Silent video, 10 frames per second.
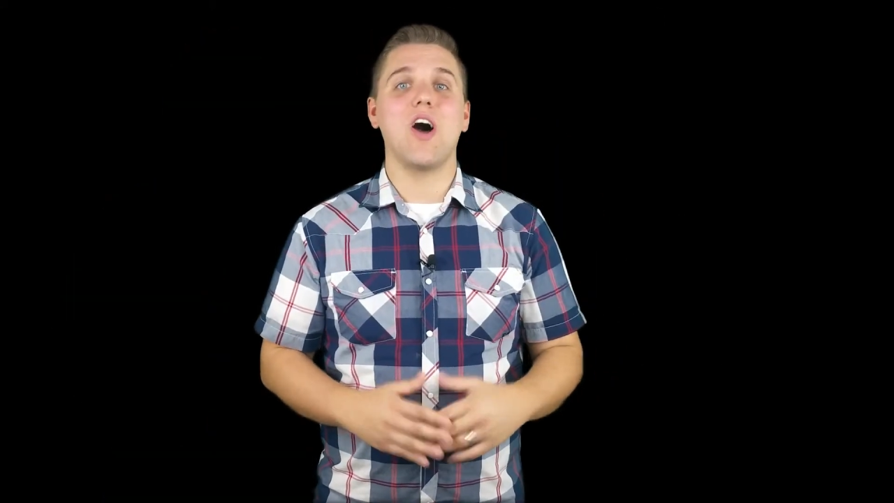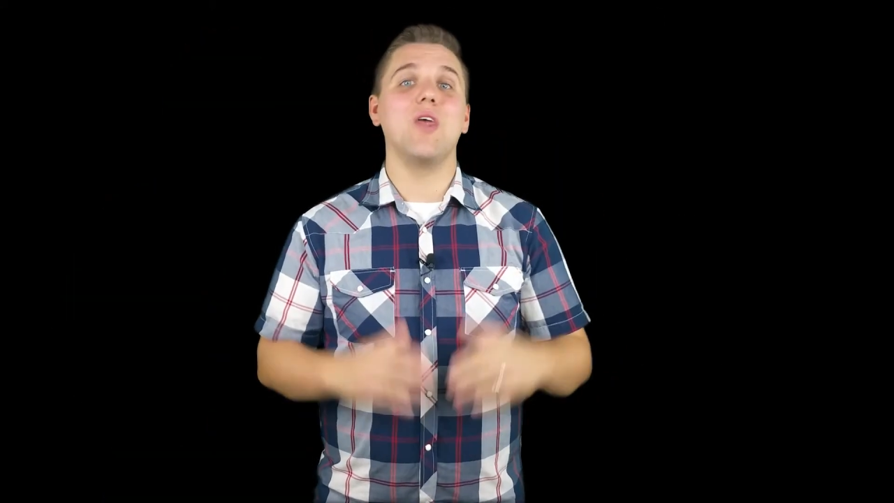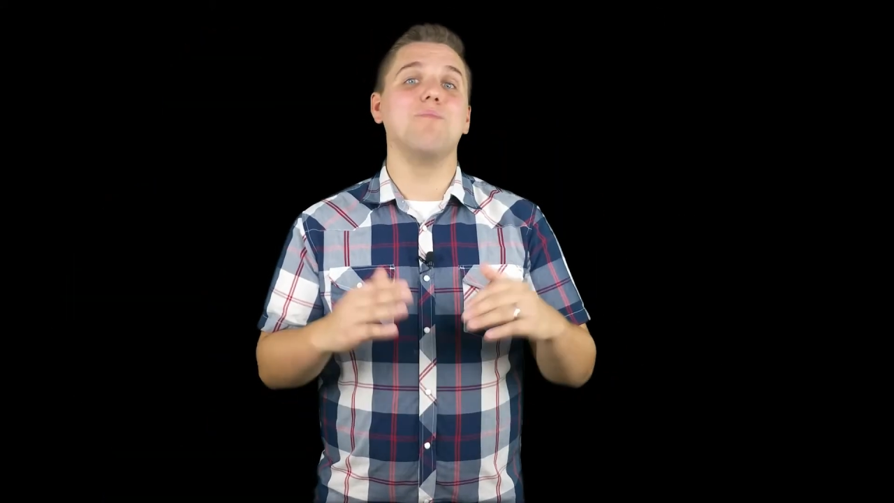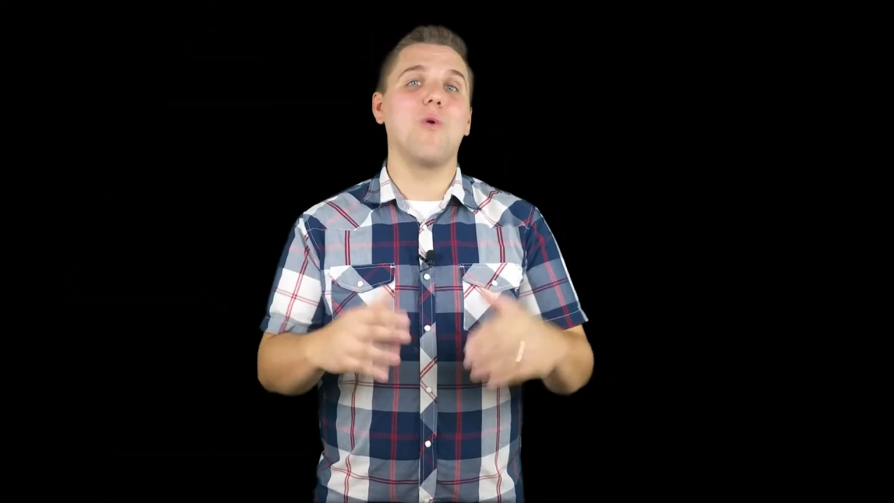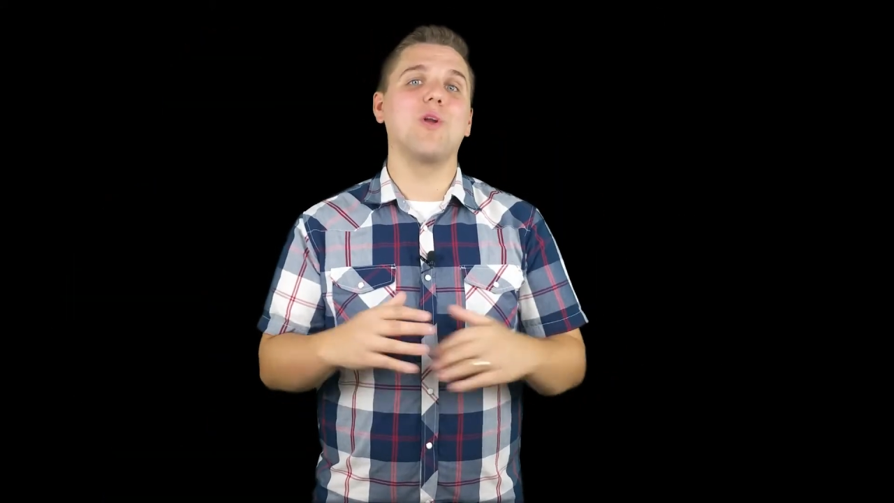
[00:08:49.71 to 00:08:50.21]

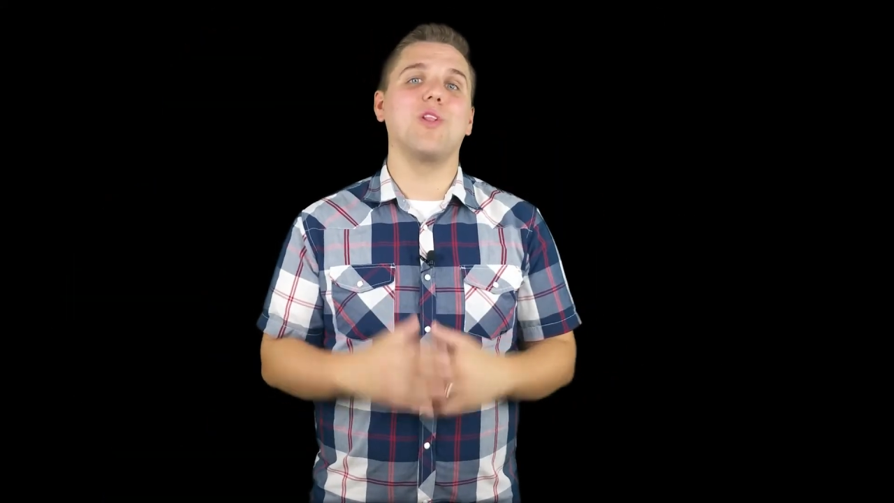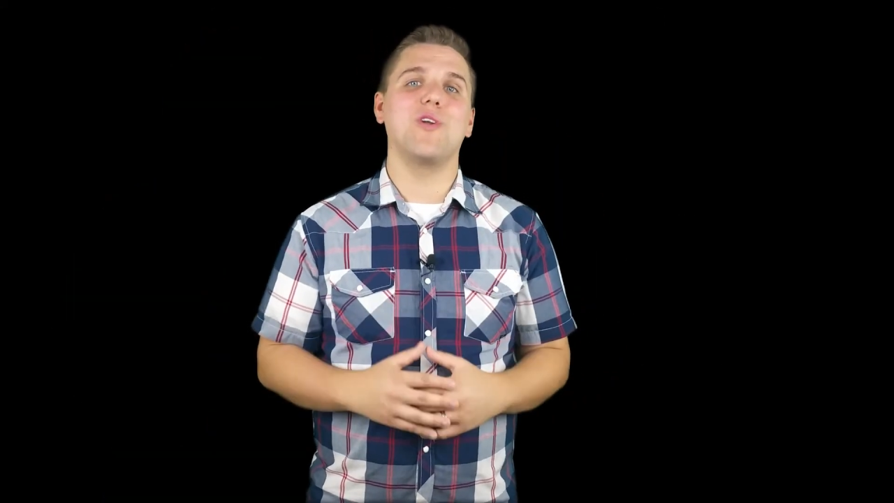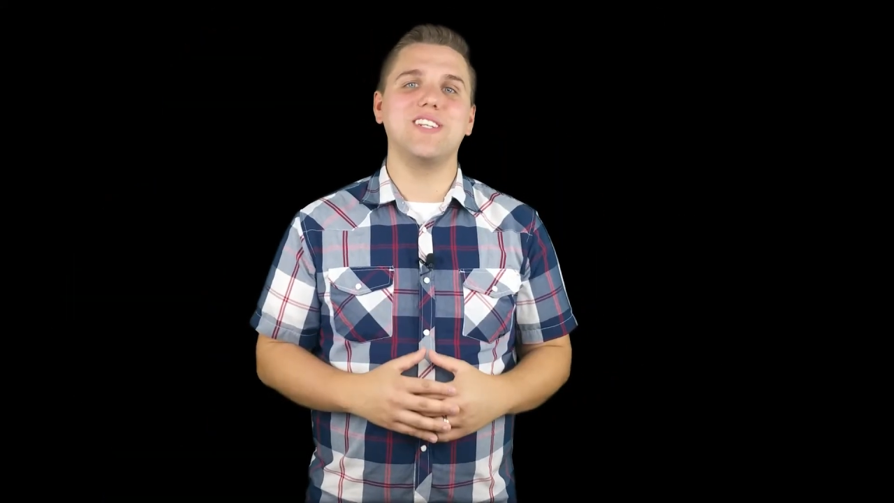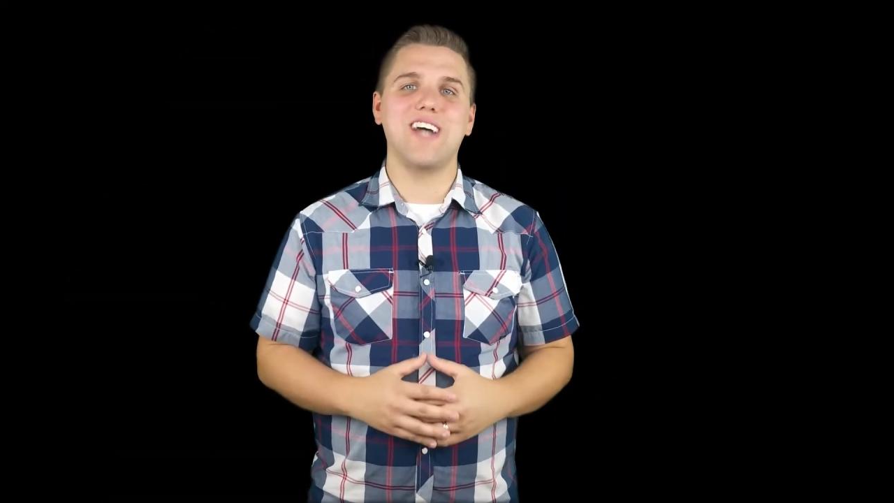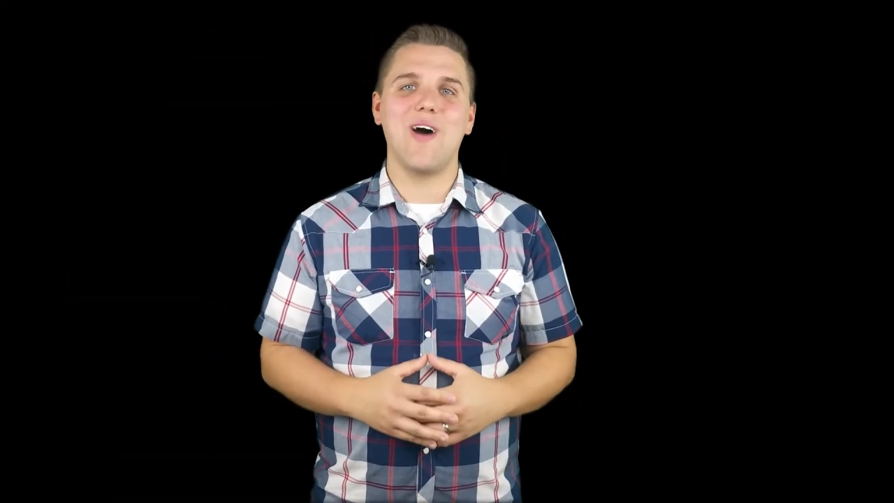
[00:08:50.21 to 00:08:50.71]
on amour
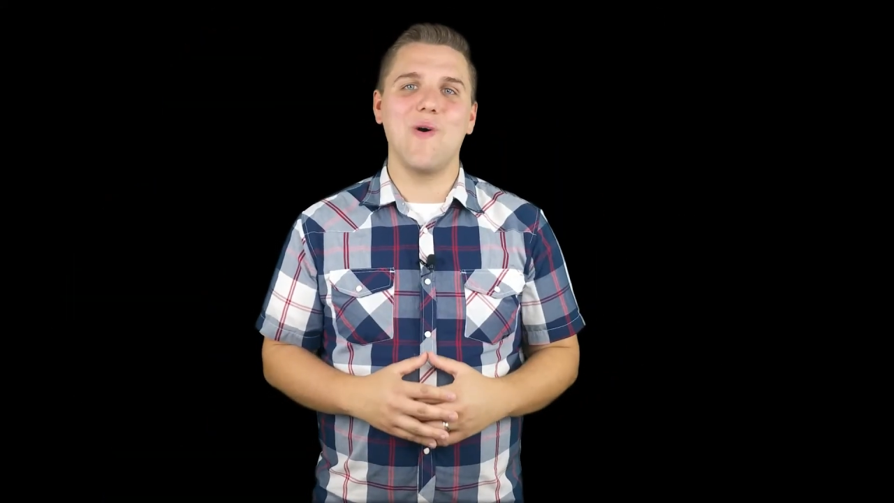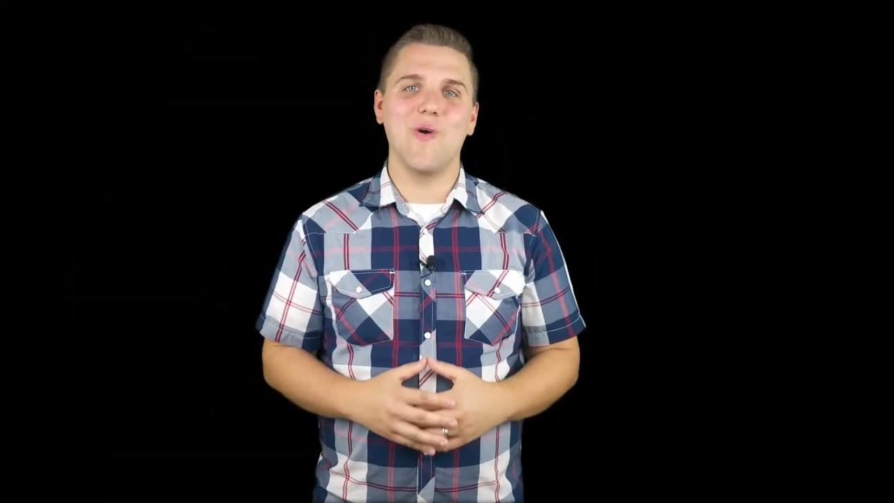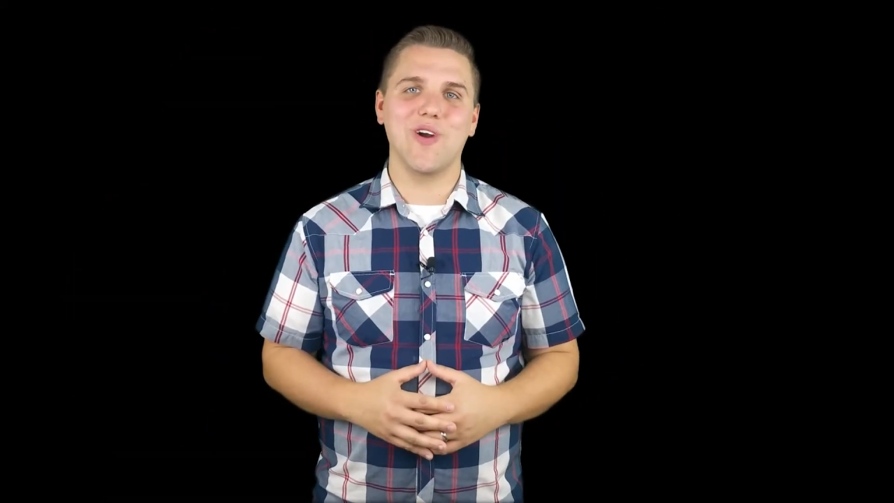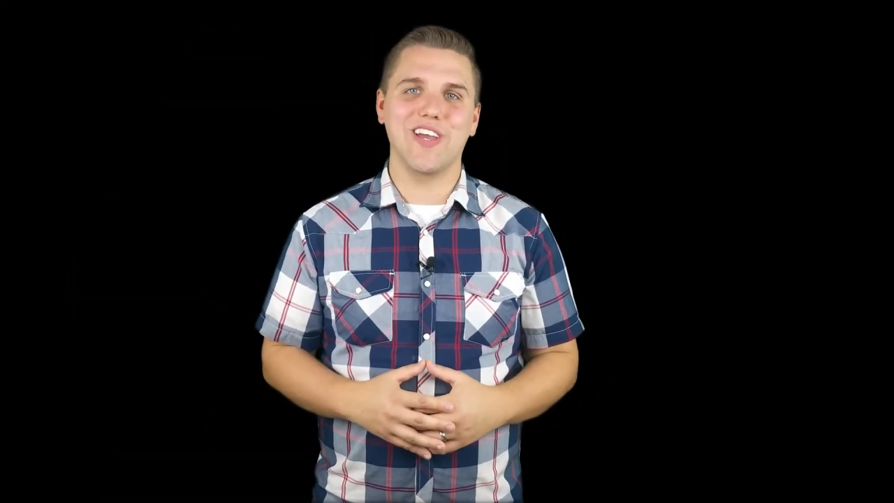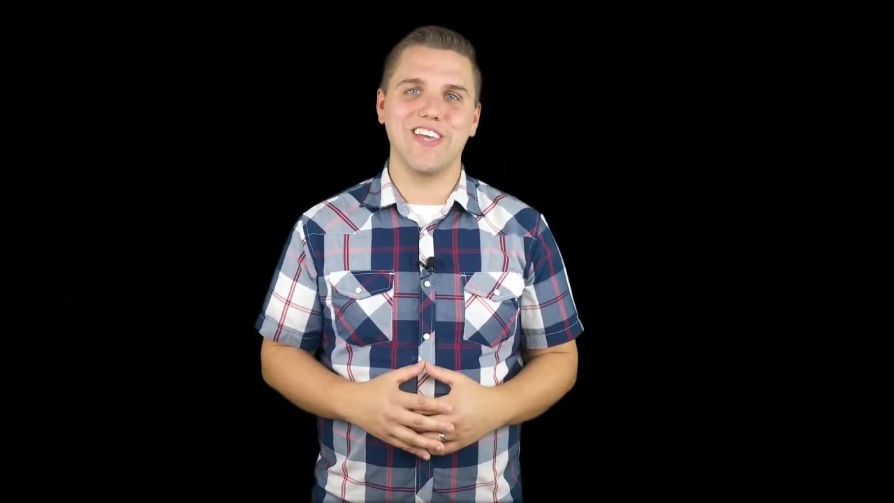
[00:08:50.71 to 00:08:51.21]
learning dot
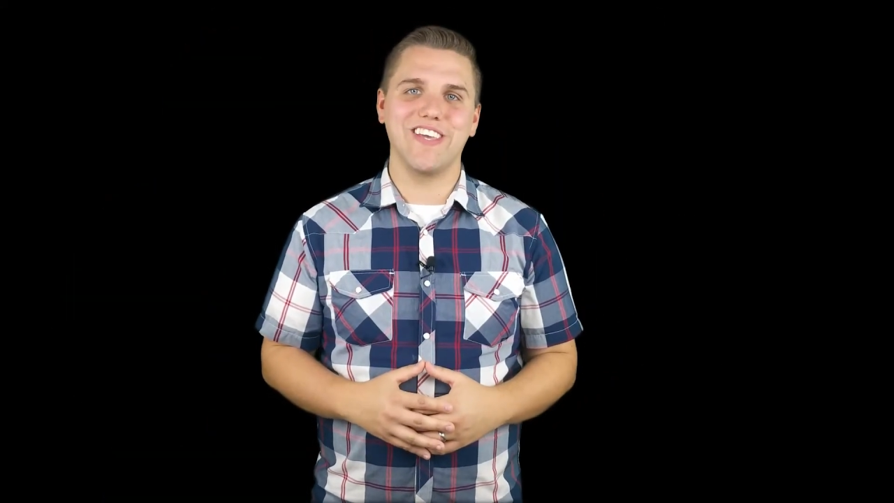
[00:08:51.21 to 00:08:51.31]
org.